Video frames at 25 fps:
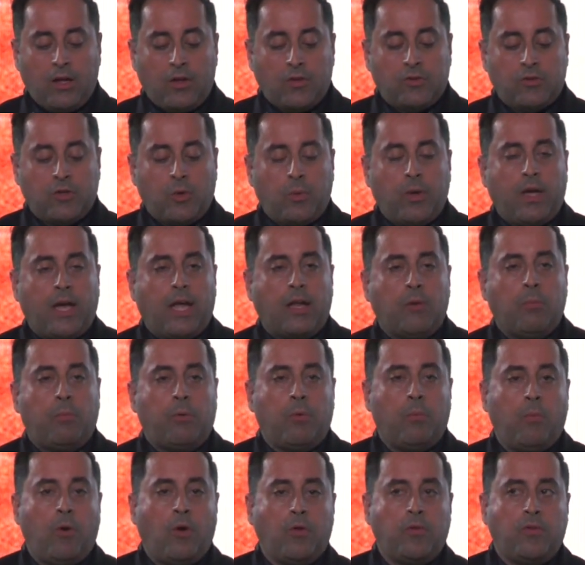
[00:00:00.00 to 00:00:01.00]
so we can
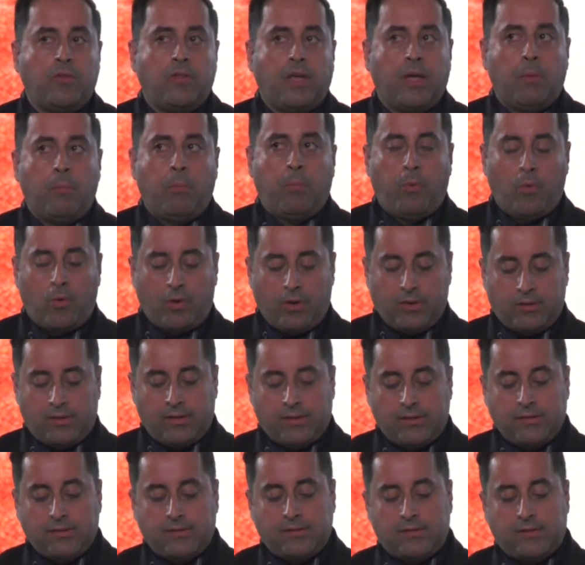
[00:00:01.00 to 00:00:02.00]
promote the
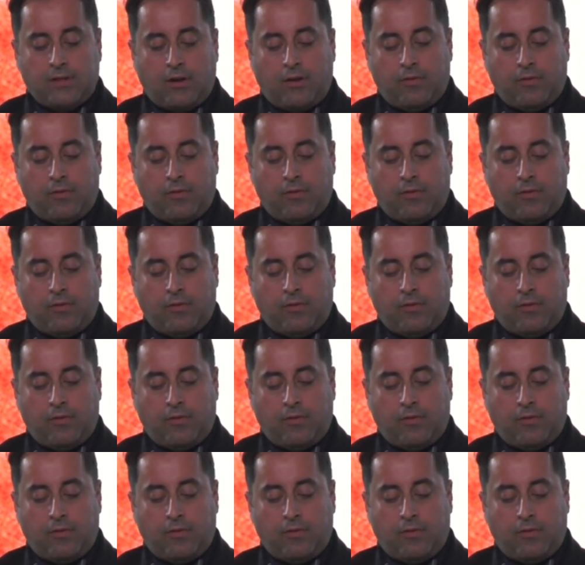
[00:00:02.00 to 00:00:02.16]
importance